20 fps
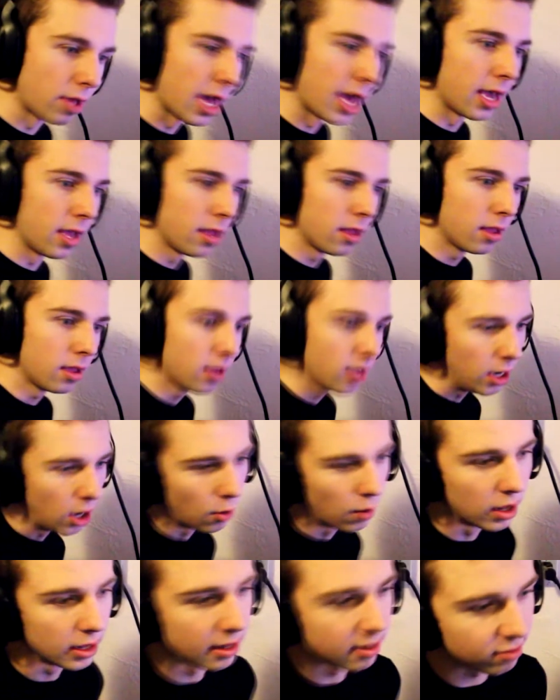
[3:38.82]
Okay, you
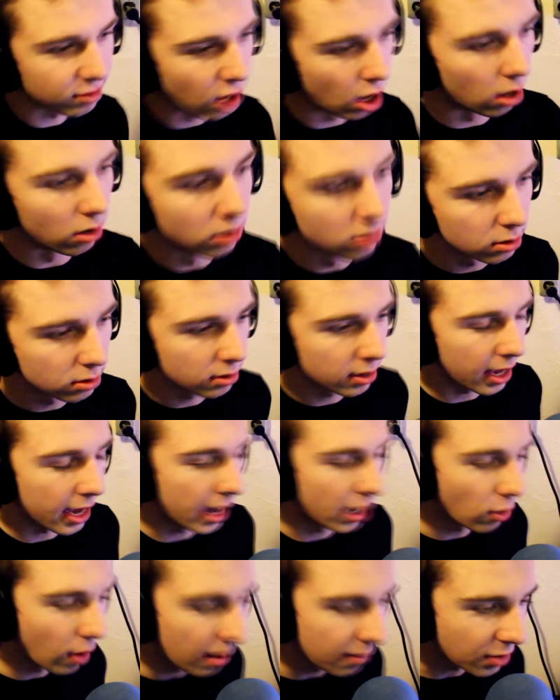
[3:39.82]
know what? Let's go. Okay,
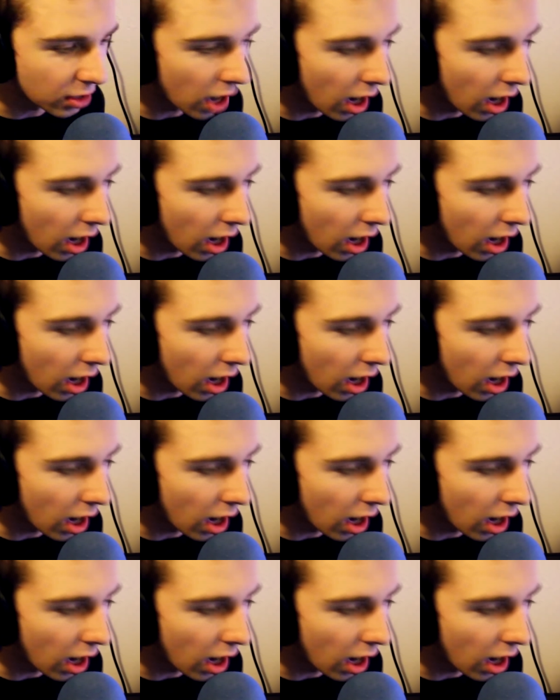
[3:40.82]
I don't have a